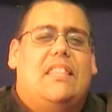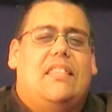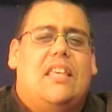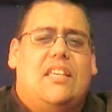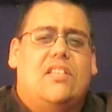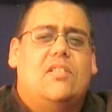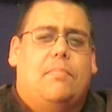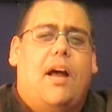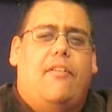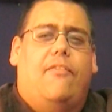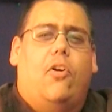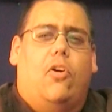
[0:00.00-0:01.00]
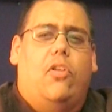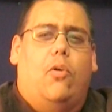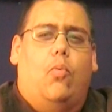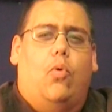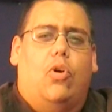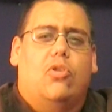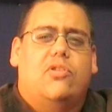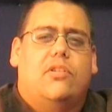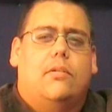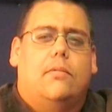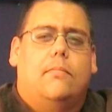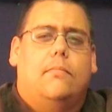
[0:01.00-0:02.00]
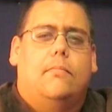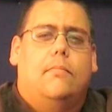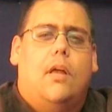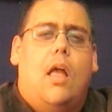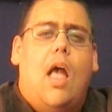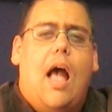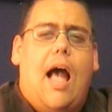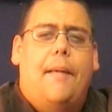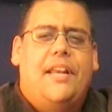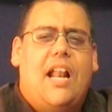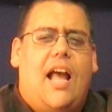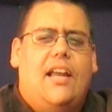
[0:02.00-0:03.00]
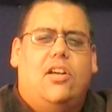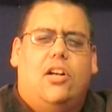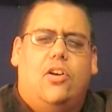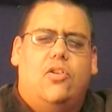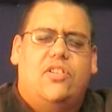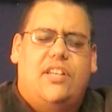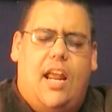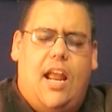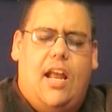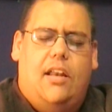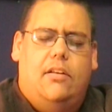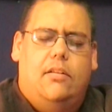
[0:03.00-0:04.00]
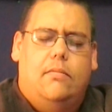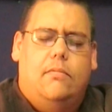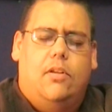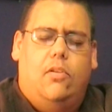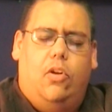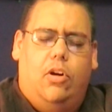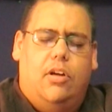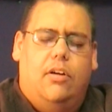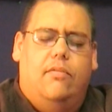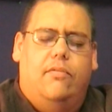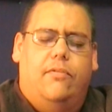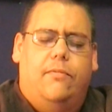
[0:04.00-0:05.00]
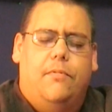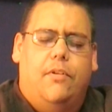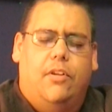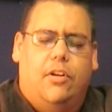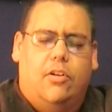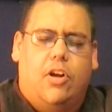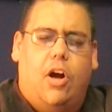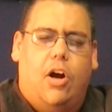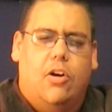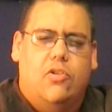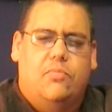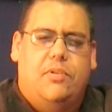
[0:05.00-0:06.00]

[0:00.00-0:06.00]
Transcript: This is by far their worst. I mean, I could understand the look of the Little Cars